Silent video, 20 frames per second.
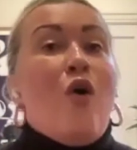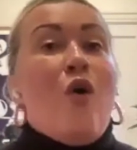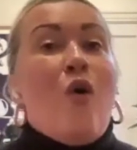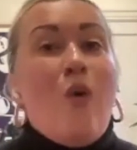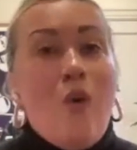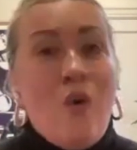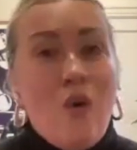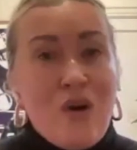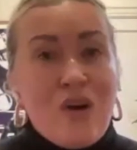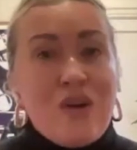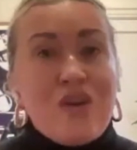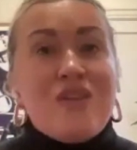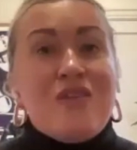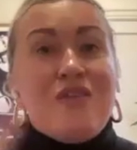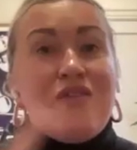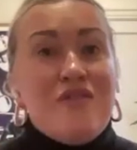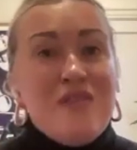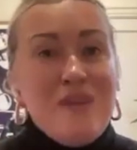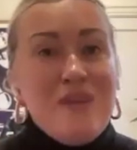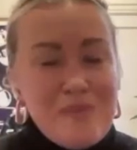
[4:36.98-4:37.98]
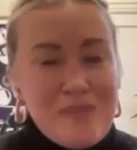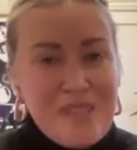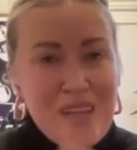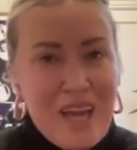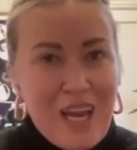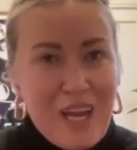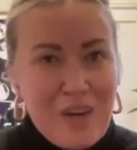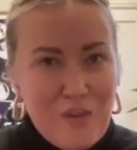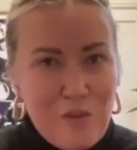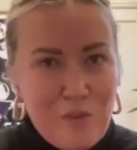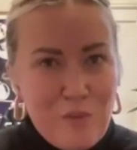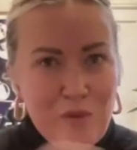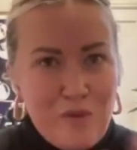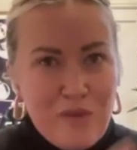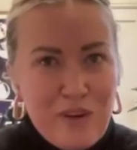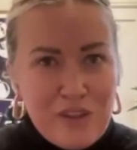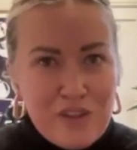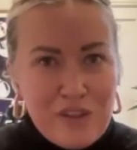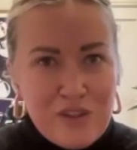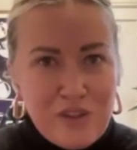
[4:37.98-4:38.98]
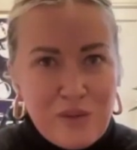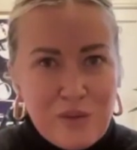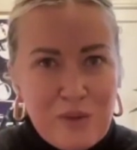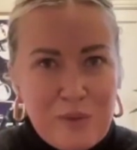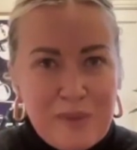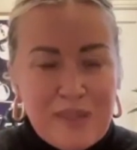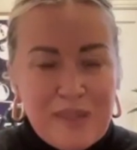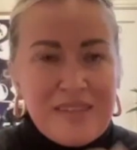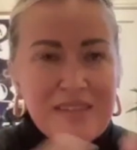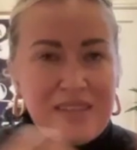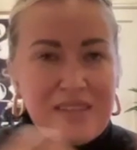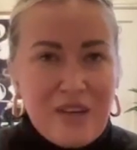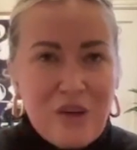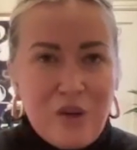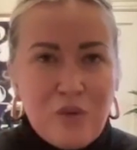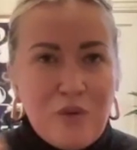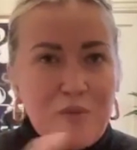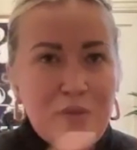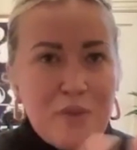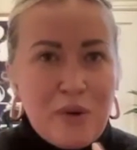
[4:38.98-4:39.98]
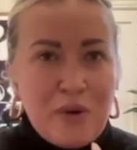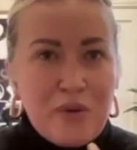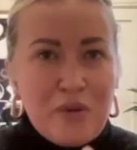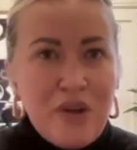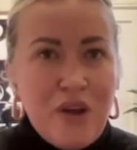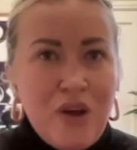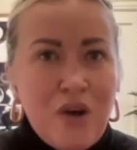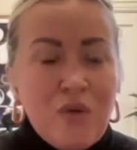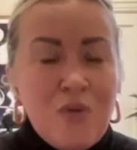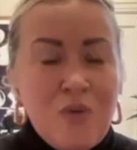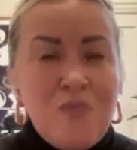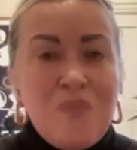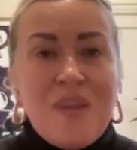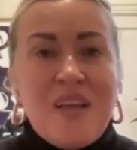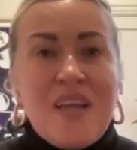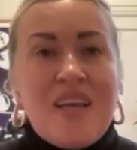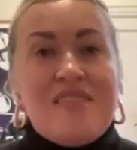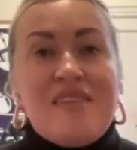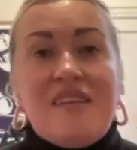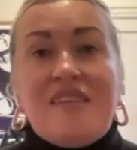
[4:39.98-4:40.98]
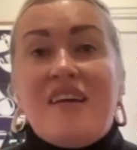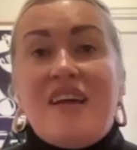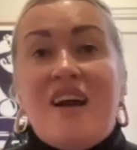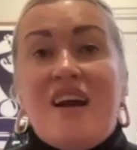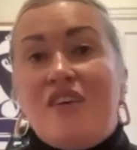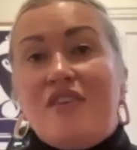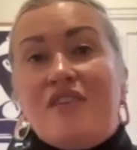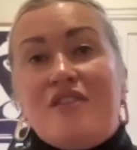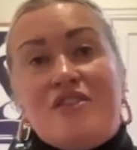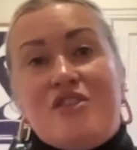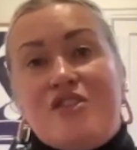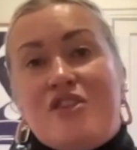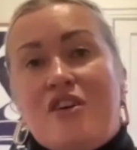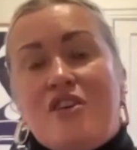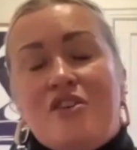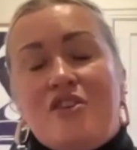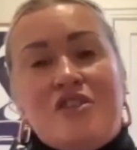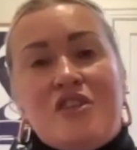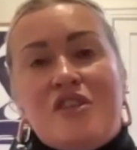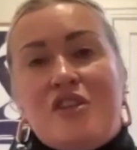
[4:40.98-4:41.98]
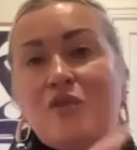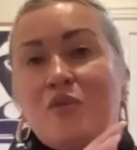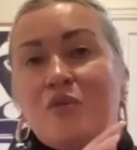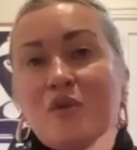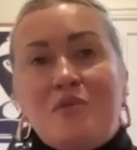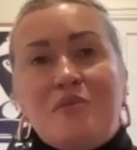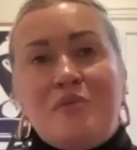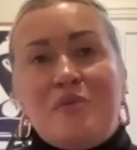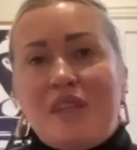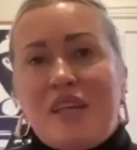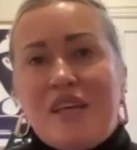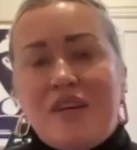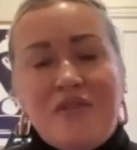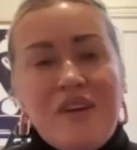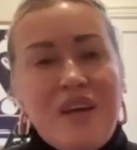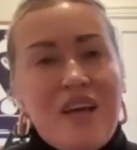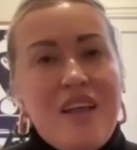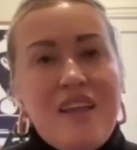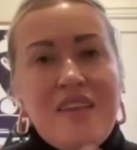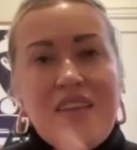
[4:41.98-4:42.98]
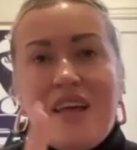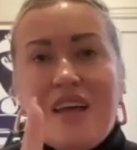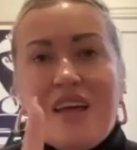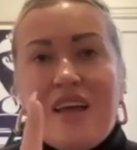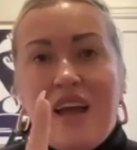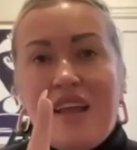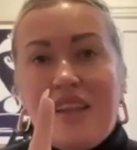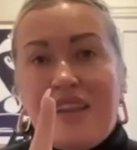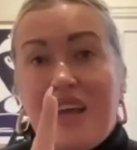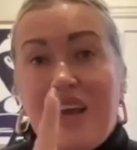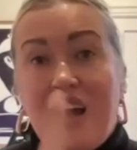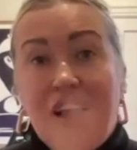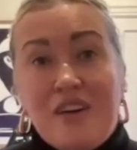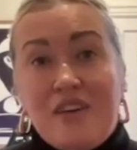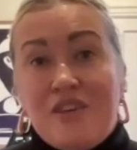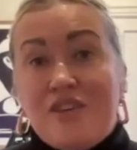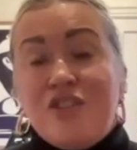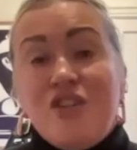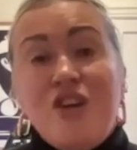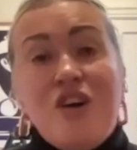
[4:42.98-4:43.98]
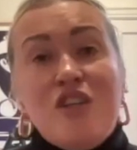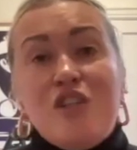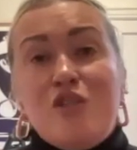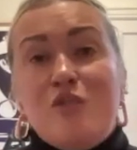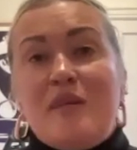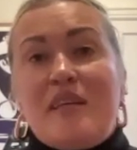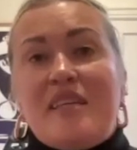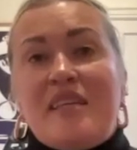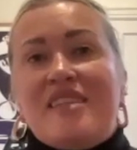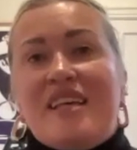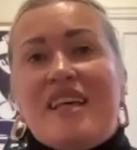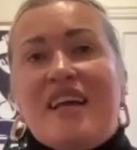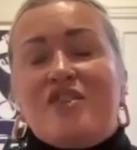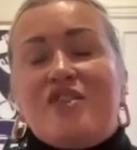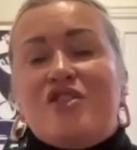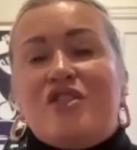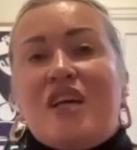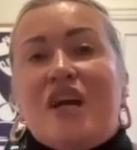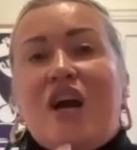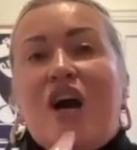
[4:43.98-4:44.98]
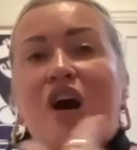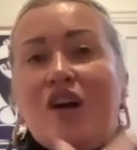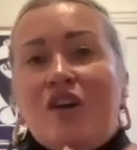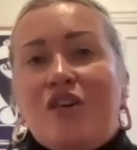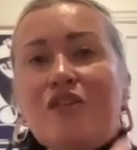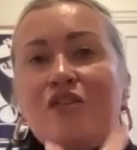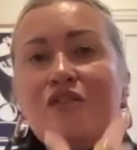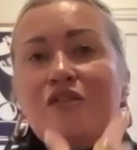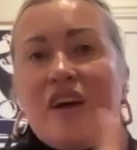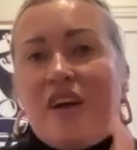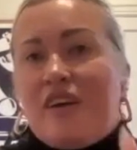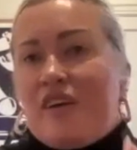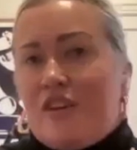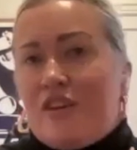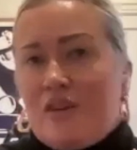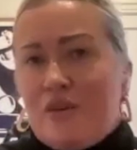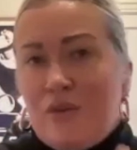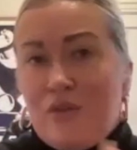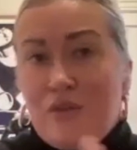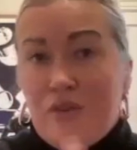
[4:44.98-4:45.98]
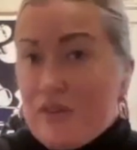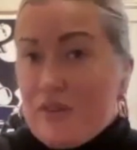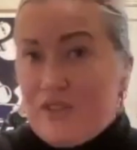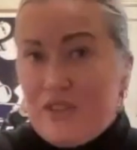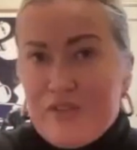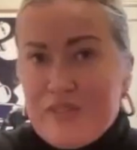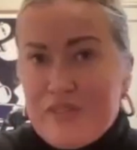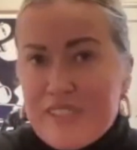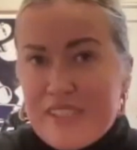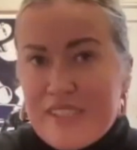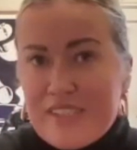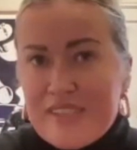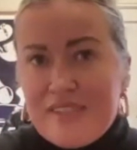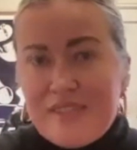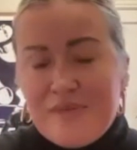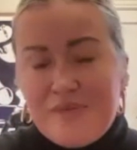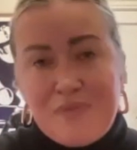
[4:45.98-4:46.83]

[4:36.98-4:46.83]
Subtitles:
Or the flip side for professional women, as I know we both know, is that they undercharge like you wouldn't believe. They undercharge because they actually undervalue their services,